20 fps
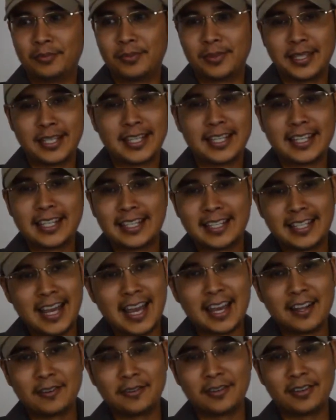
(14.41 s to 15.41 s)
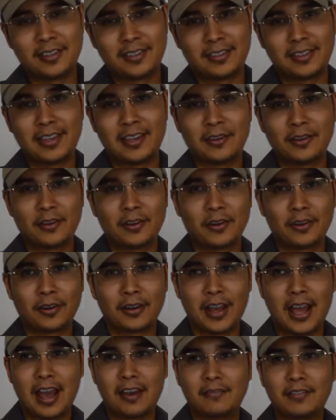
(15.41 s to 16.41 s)
being in debt or anything
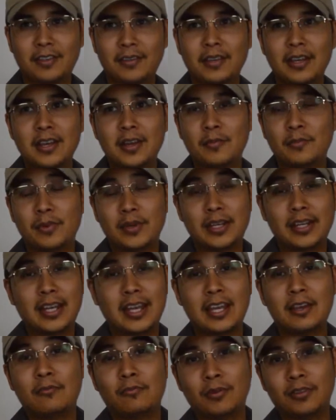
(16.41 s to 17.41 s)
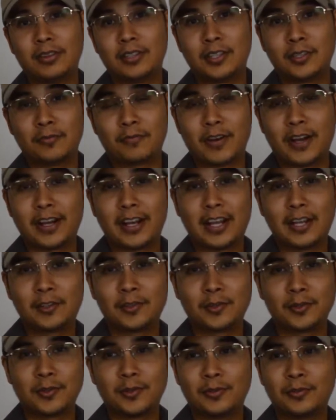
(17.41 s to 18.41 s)
or having being hit with this
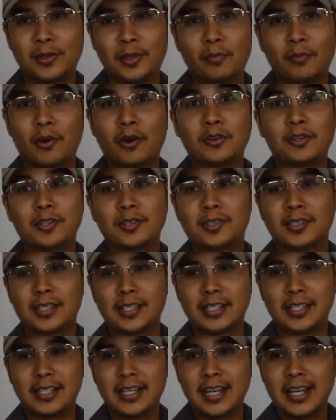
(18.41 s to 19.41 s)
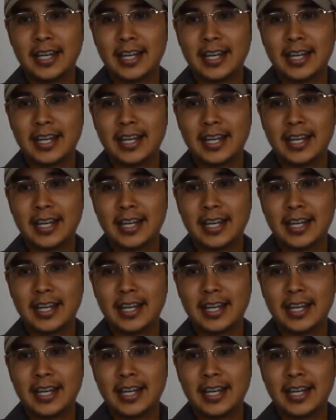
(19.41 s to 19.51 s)
financial emergency.